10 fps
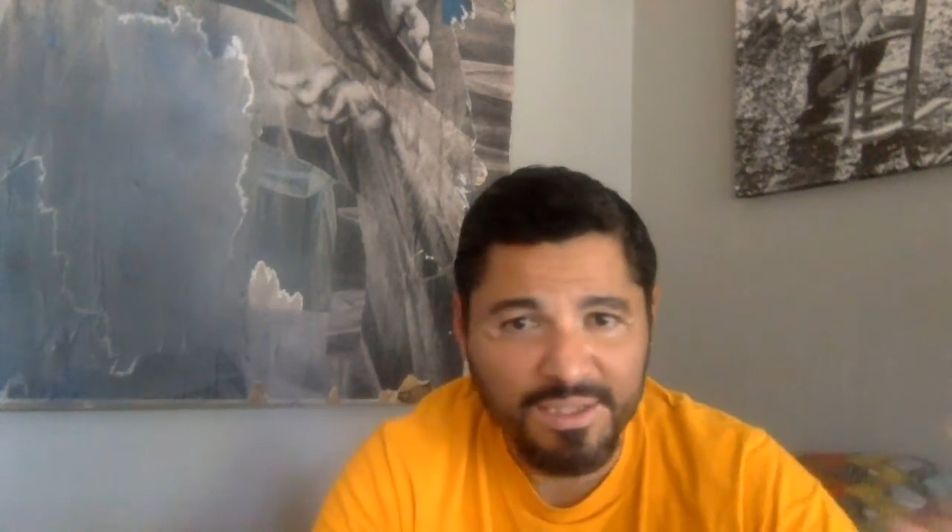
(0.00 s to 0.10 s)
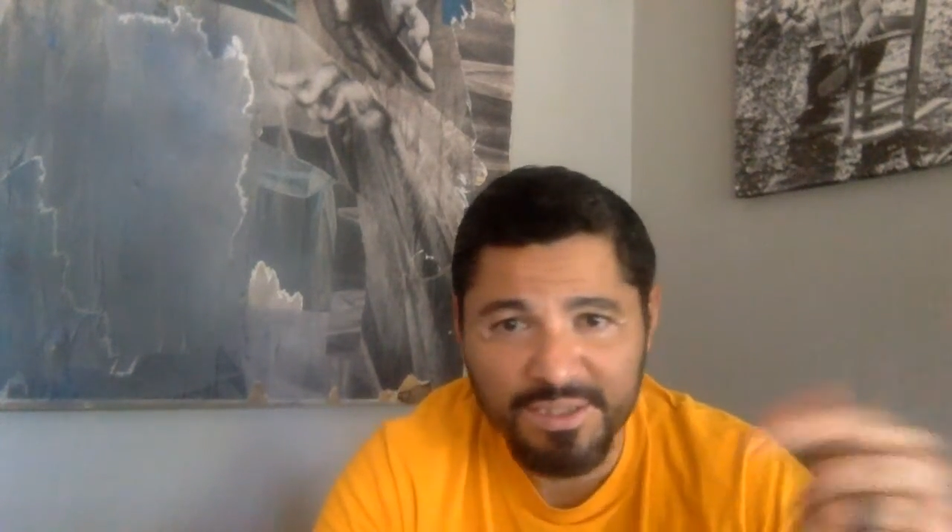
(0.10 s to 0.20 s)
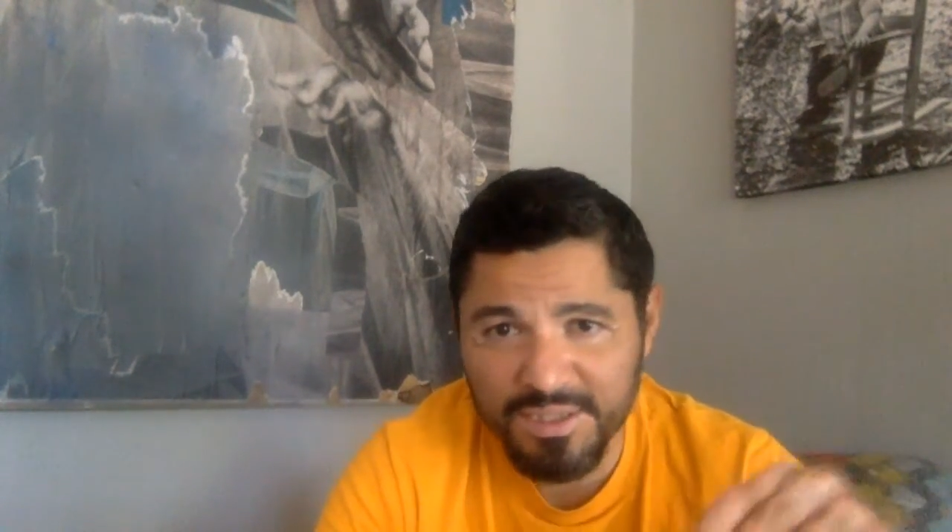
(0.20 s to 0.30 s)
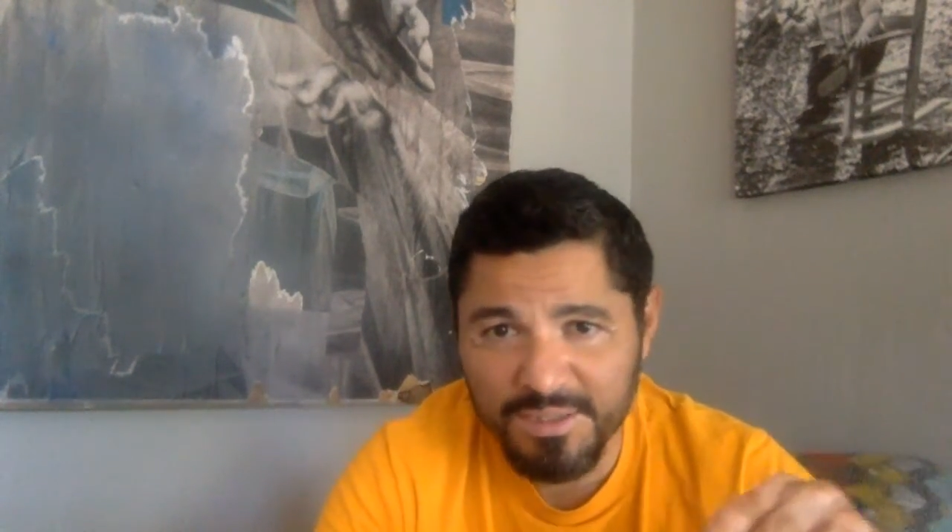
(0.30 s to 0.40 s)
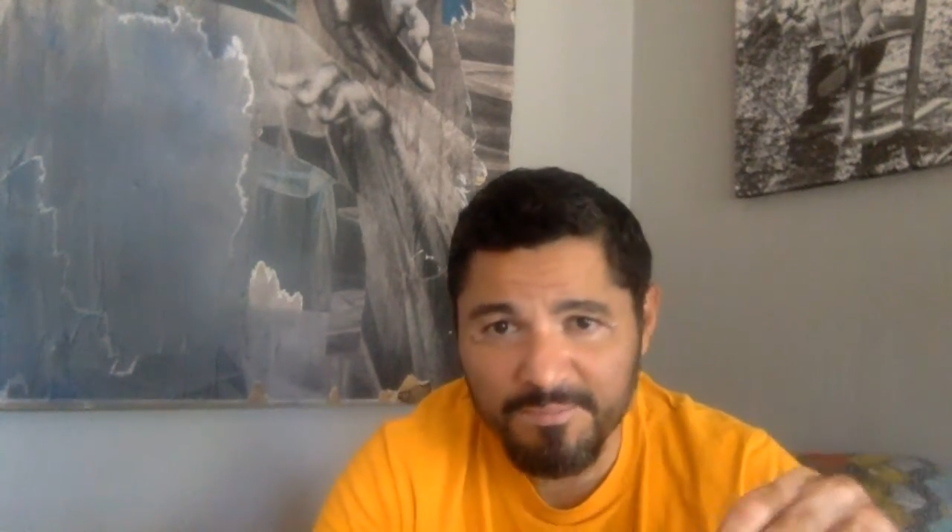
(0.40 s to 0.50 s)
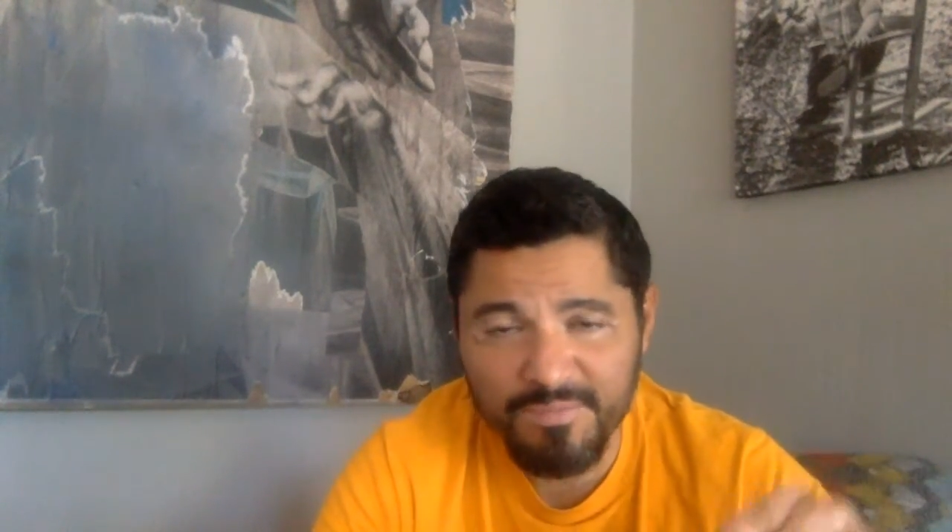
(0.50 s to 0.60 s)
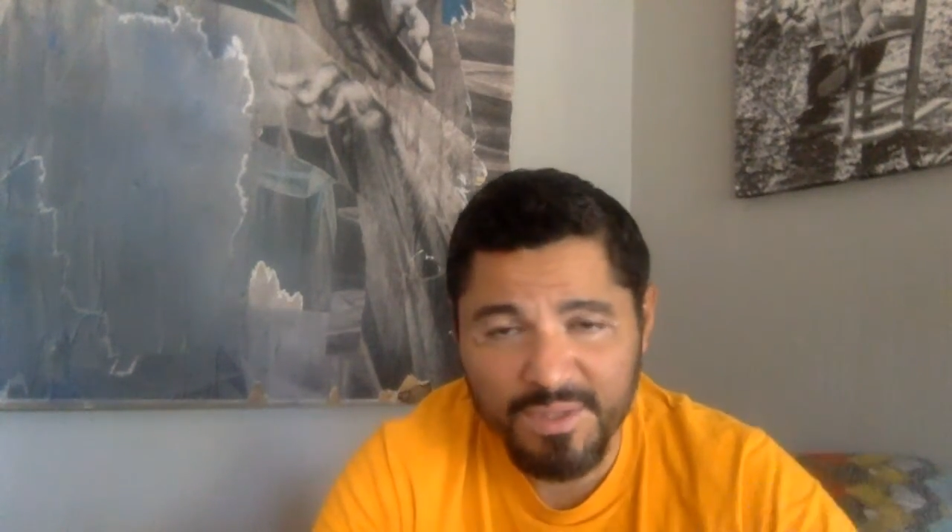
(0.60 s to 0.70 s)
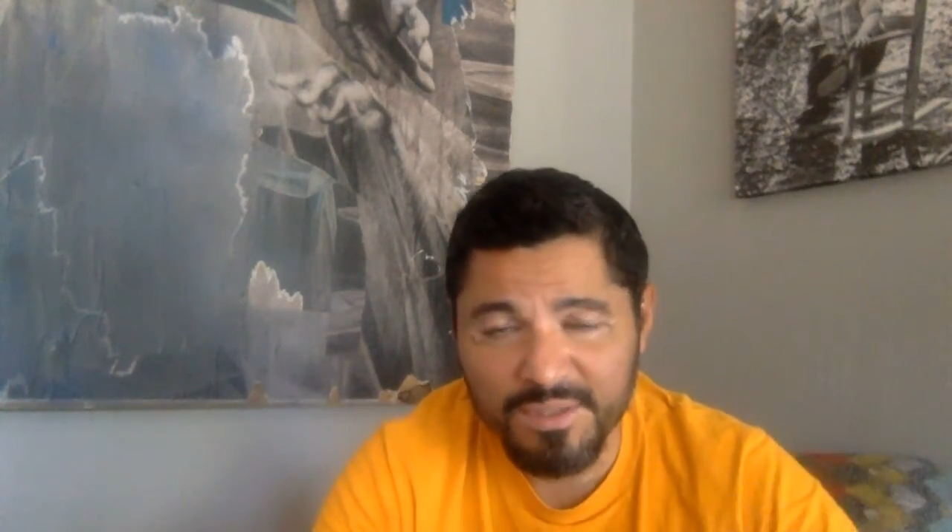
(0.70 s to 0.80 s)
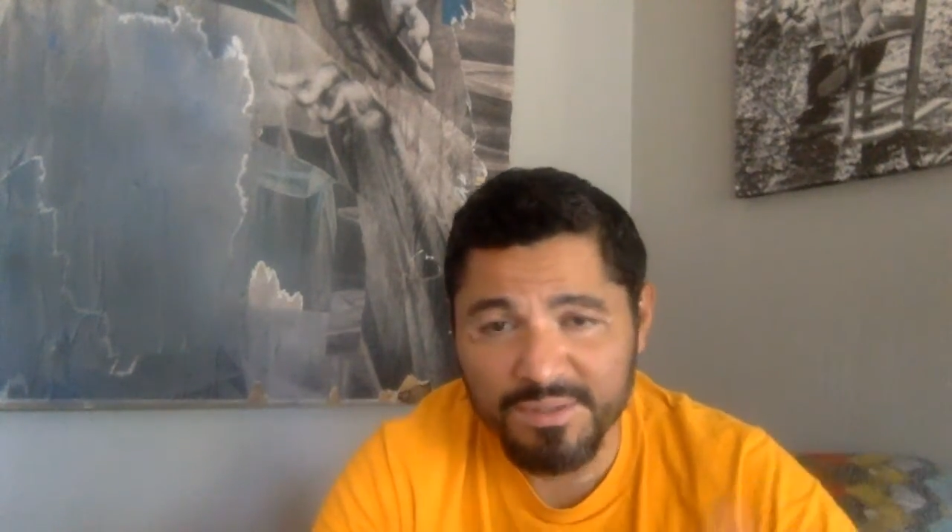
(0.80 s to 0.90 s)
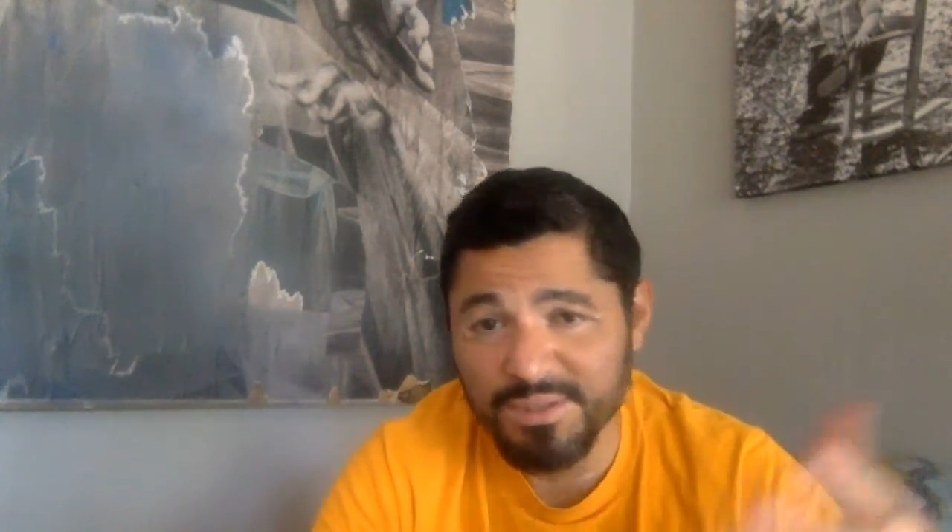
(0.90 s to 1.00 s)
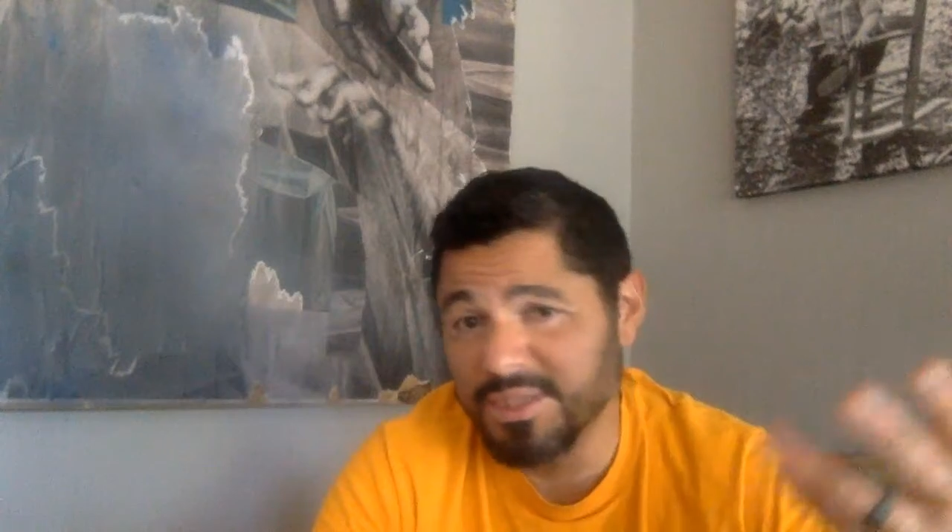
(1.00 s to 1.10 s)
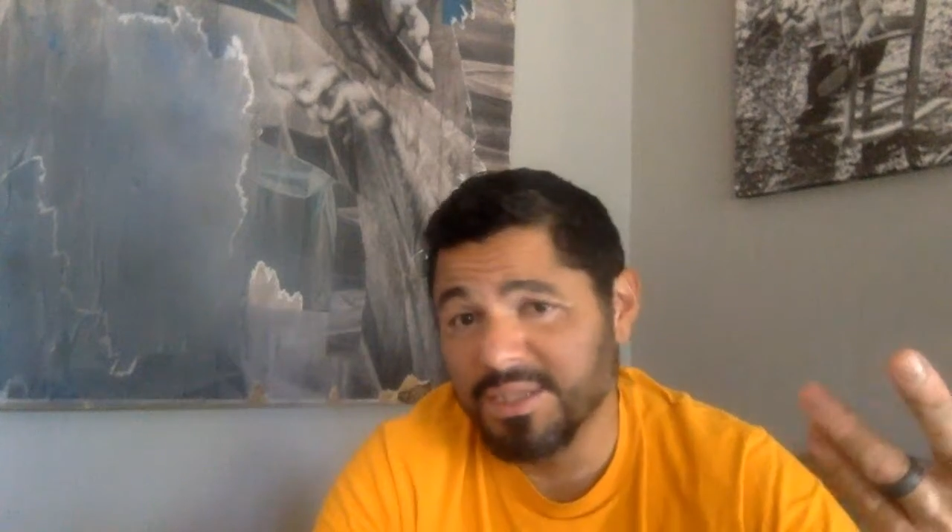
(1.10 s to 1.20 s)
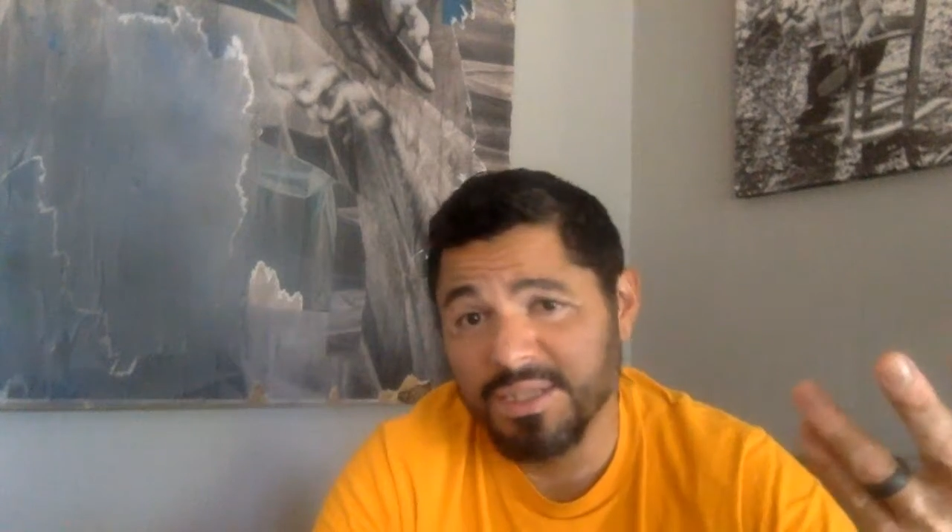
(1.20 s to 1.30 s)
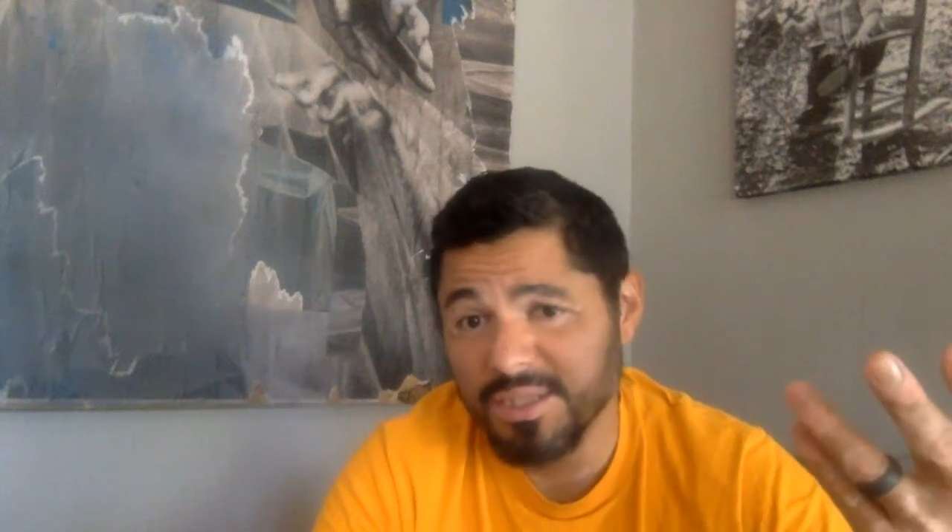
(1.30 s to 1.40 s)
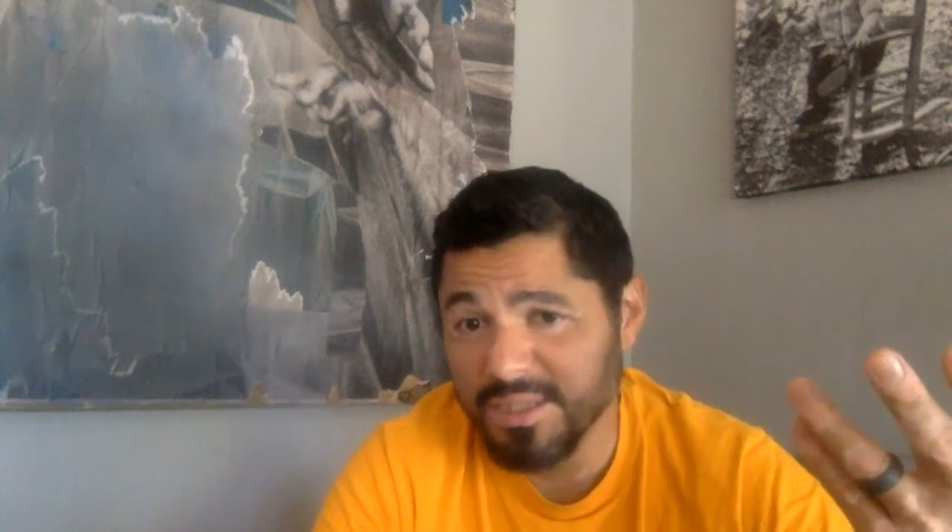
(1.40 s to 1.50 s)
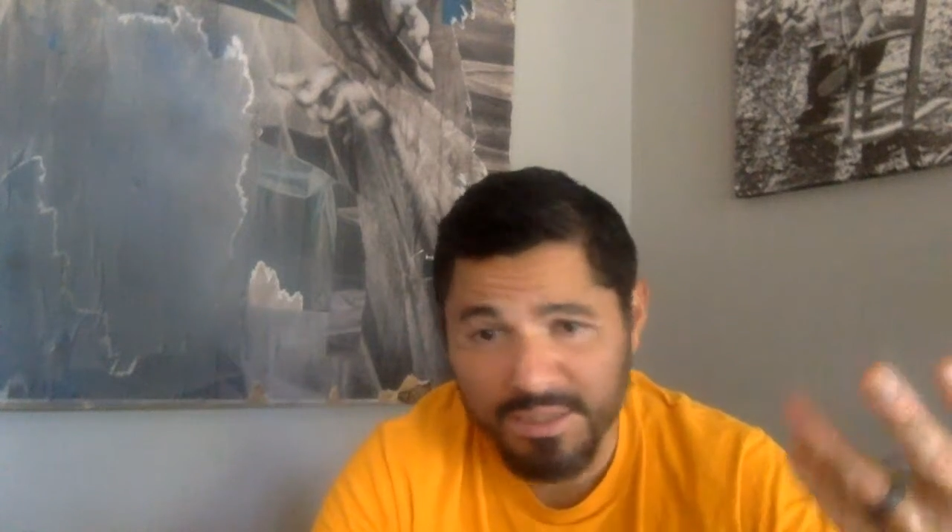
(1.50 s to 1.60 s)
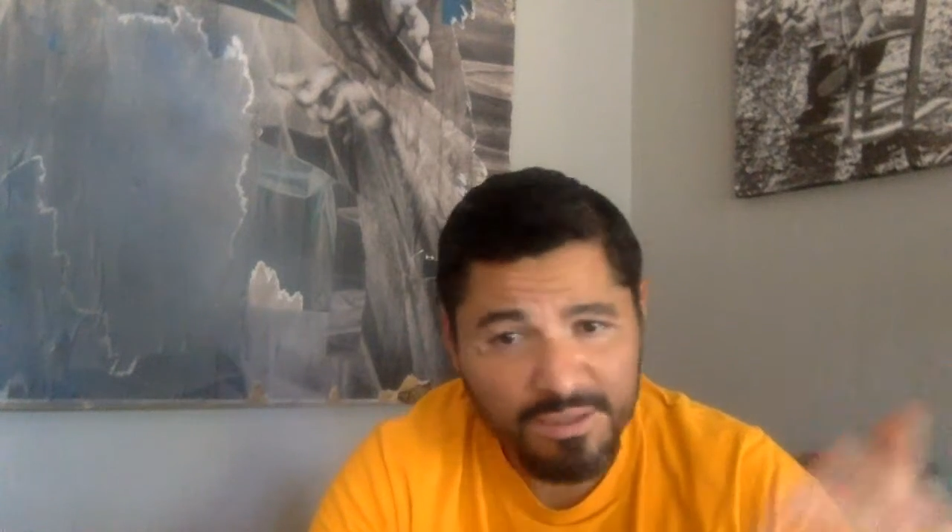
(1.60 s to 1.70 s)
A and D, D and E.